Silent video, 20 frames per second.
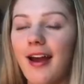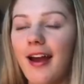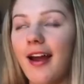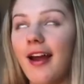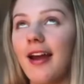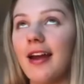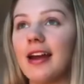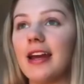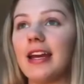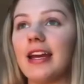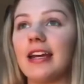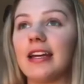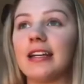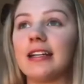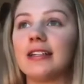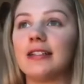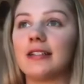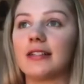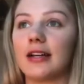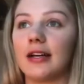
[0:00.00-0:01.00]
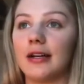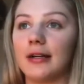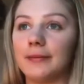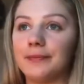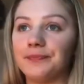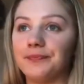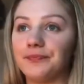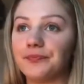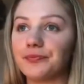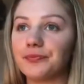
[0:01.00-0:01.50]
And
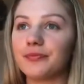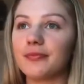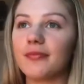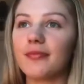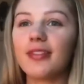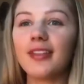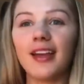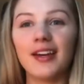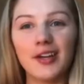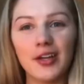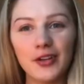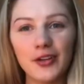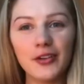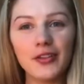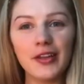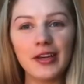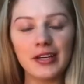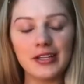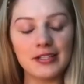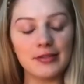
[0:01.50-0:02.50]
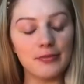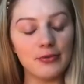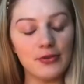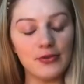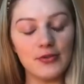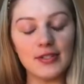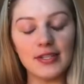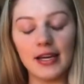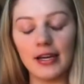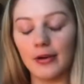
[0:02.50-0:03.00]
another thing is
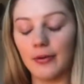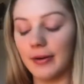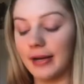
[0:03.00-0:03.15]
music.